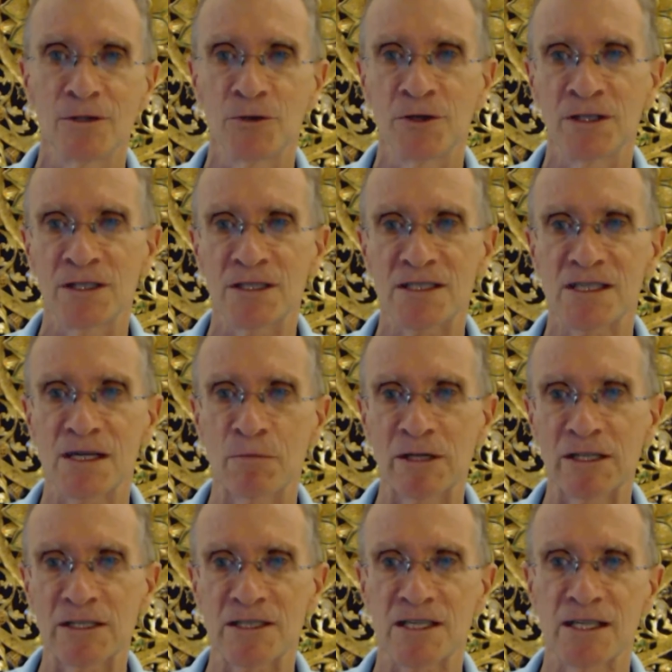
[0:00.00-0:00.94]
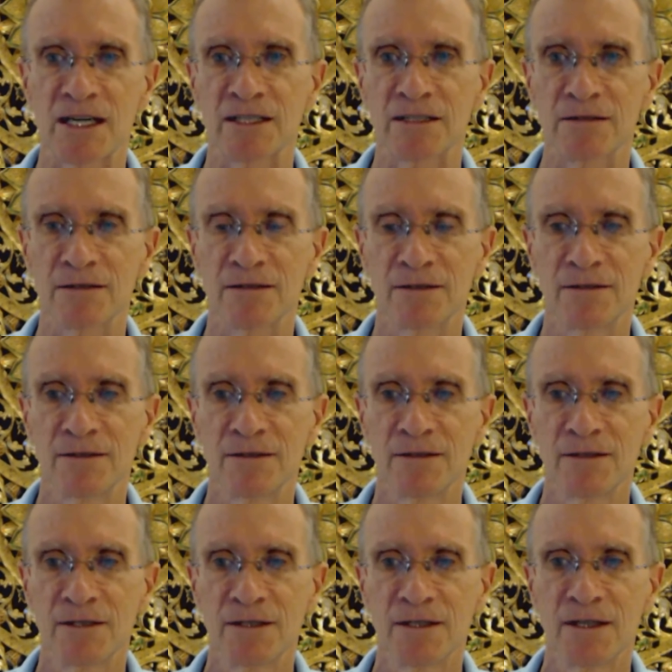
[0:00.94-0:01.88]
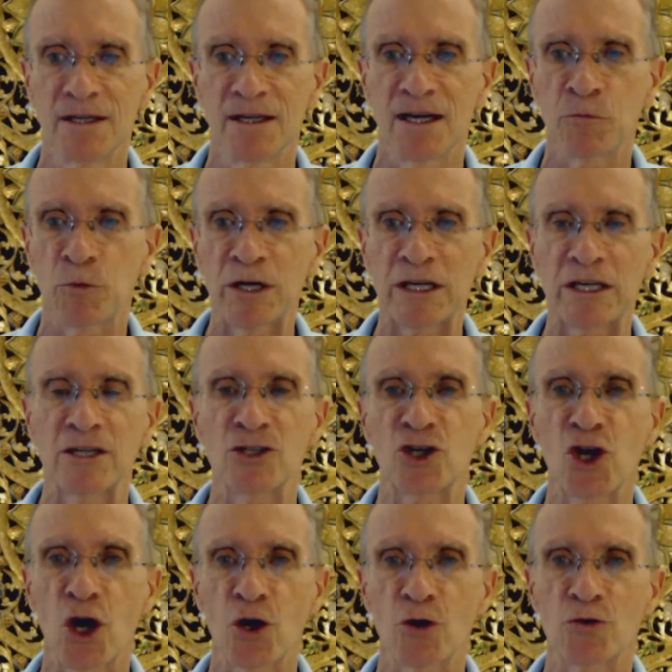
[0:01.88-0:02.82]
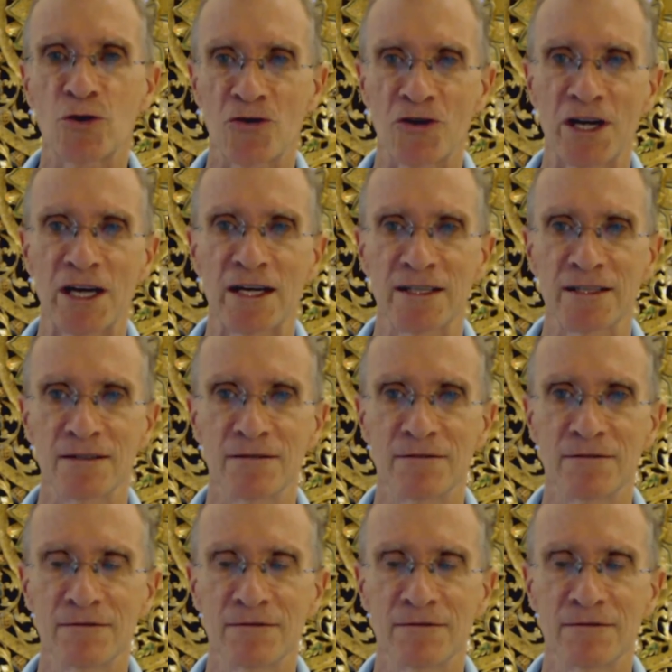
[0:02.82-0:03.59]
are in a similar state, and we can co-create.